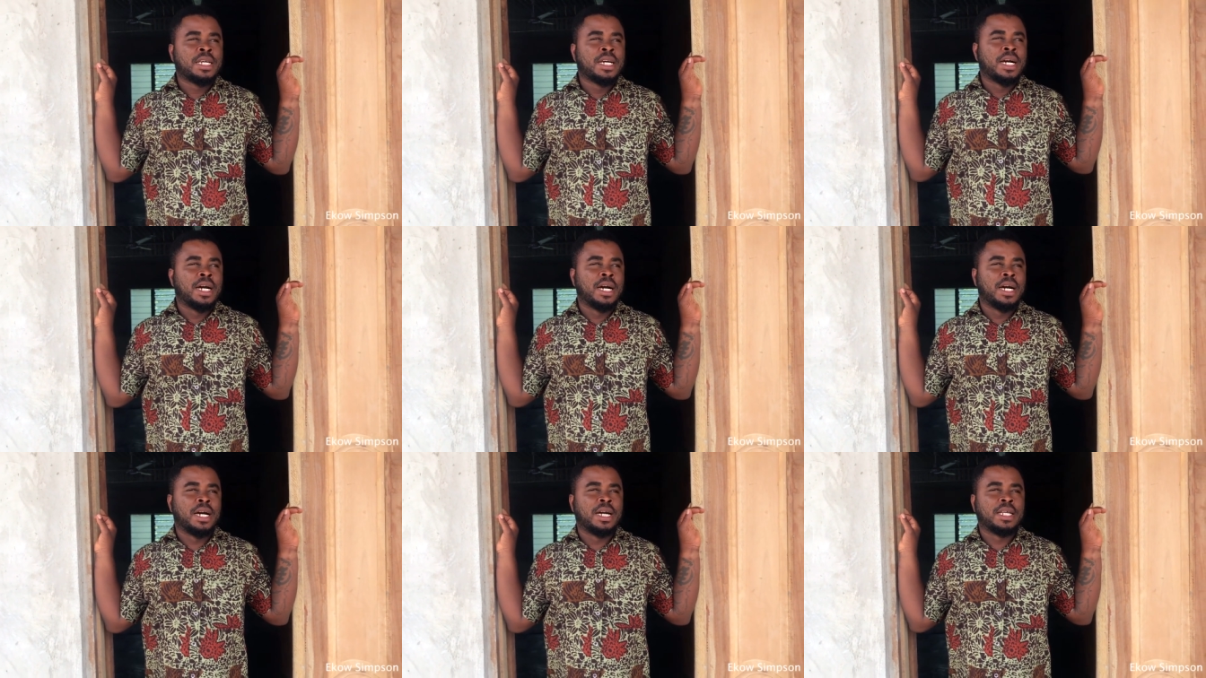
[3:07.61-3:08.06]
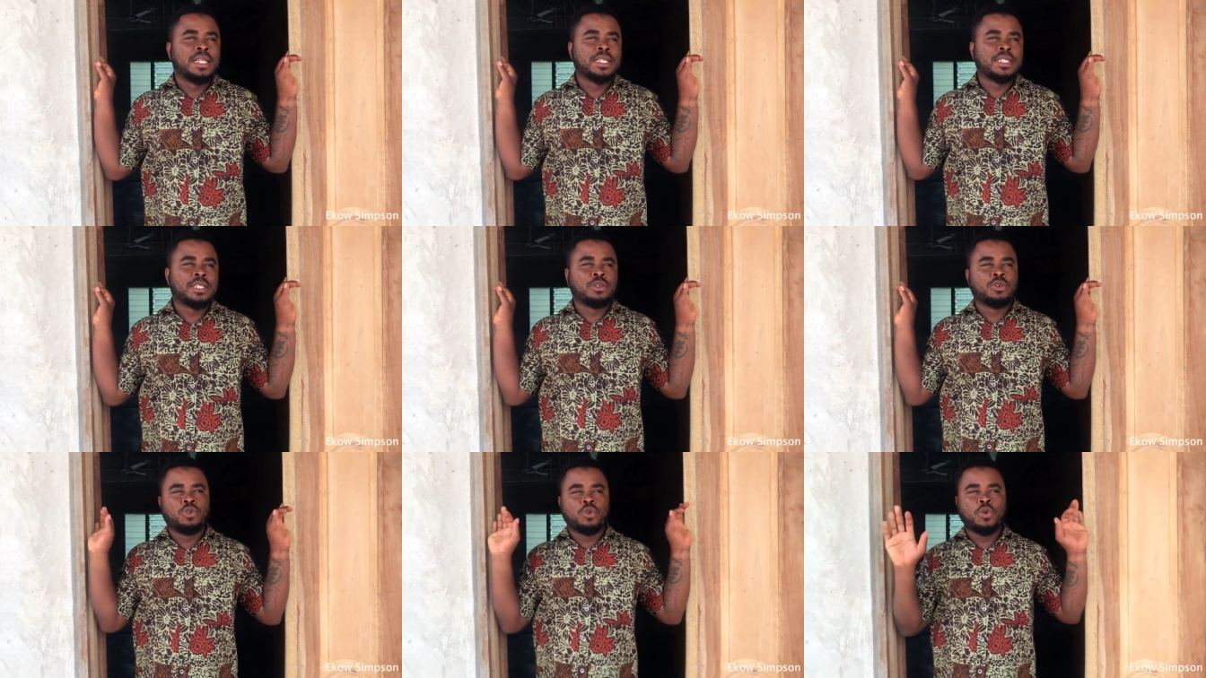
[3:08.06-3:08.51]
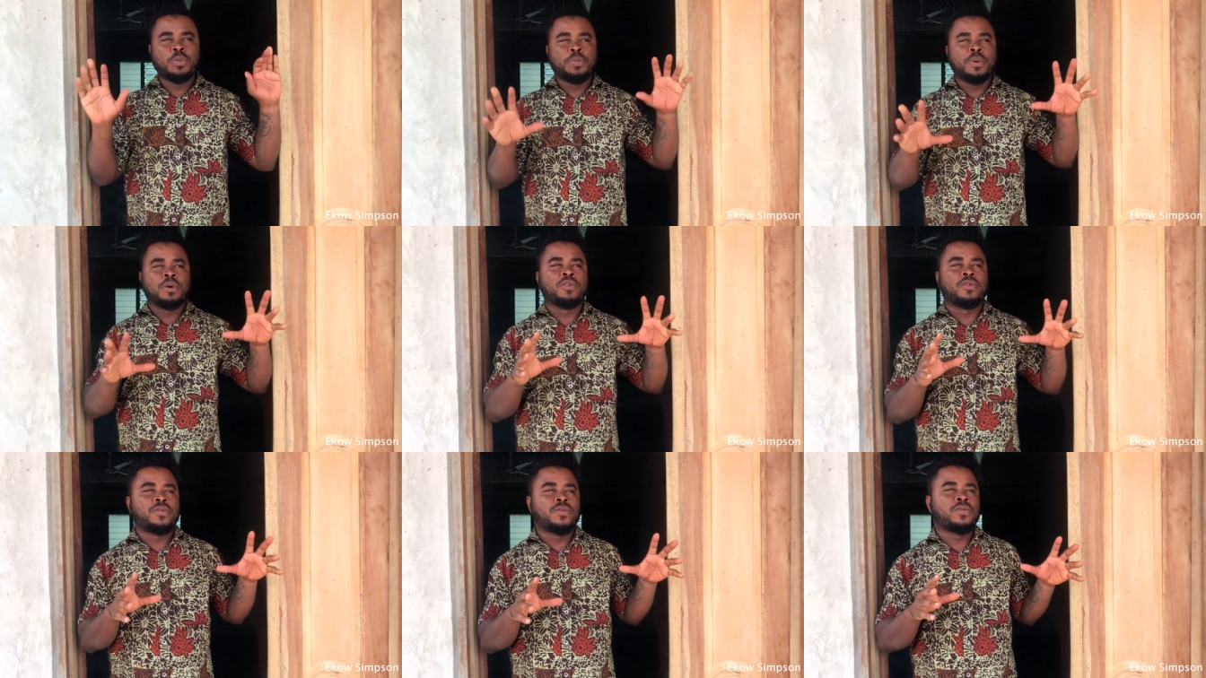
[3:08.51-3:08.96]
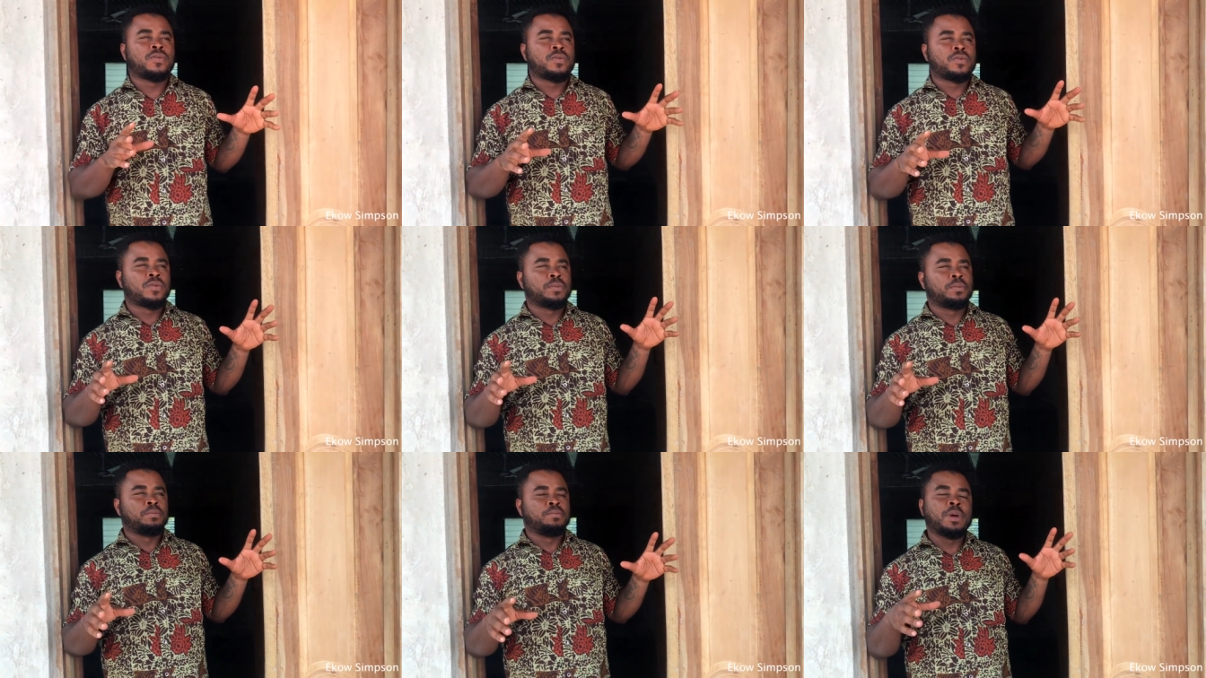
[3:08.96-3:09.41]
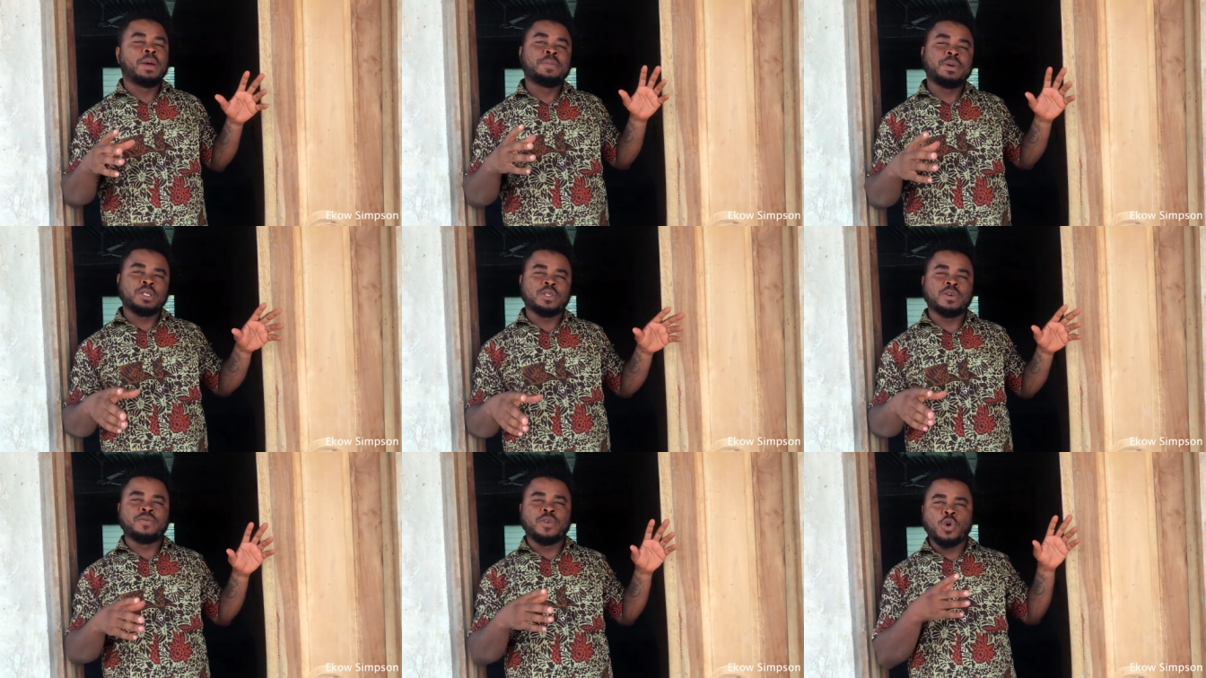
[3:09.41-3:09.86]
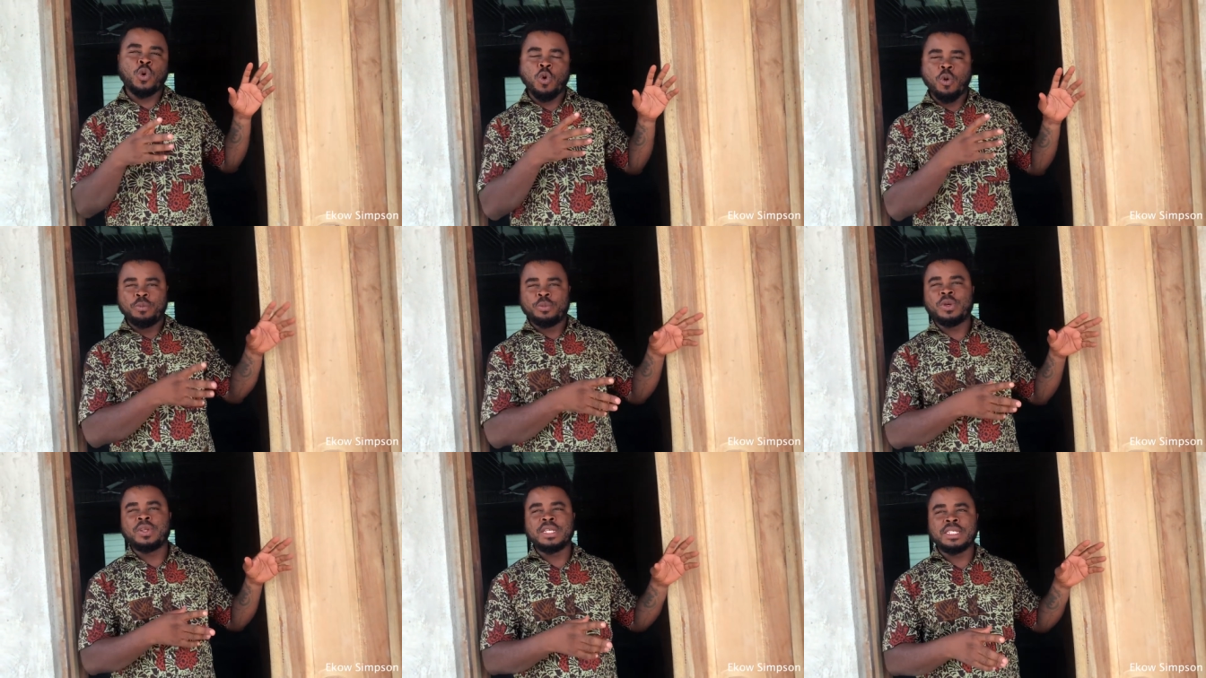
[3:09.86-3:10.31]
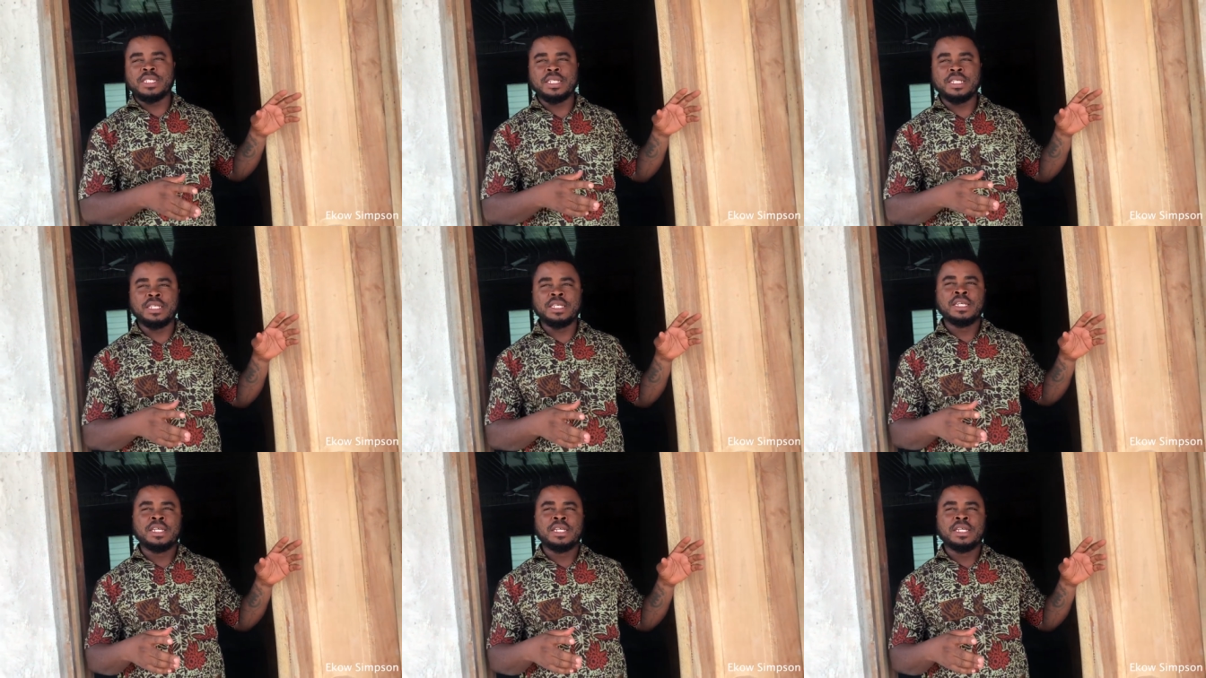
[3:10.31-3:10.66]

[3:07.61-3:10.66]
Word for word: Uh, there's a group of members of the community